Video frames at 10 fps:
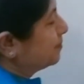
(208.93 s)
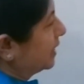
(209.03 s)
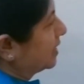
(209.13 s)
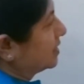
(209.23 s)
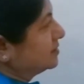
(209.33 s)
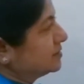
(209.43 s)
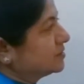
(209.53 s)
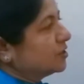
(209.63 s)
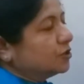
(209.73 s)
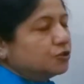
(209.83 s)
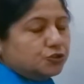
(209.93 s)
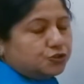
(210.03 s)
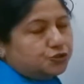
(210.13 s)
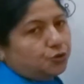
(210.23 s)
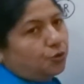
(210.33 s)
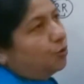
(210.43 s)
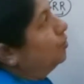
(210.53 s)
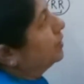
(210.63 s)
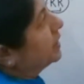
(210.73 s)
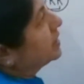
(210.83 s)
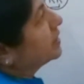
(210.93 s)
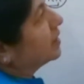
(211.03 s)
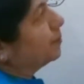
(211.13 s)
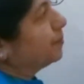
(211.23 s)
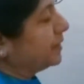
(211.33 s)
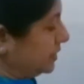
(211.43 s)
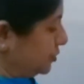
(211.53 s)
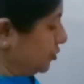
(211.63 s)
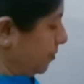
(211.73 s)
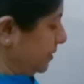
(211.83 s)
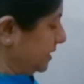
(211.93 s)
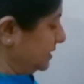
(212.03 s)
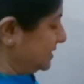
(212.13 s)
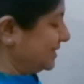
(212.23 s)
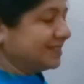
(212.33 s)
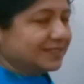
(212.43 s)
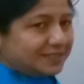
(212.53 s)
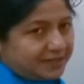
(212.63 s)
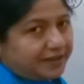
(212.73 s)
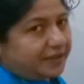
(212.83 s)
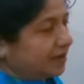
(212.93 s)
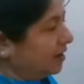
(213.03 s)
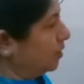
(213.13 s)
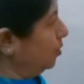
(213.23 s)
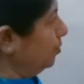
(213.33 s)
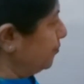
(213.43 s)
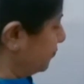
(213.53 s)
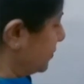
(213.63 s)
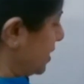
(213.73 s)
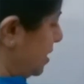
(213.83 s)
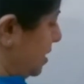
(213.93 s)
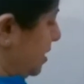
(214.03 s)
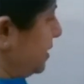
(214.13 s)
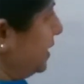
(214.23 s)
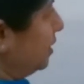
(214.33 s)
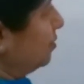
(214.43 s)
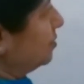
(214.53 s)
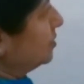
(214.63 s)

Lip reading: plants show incomplete dominance. Let us study how. Now,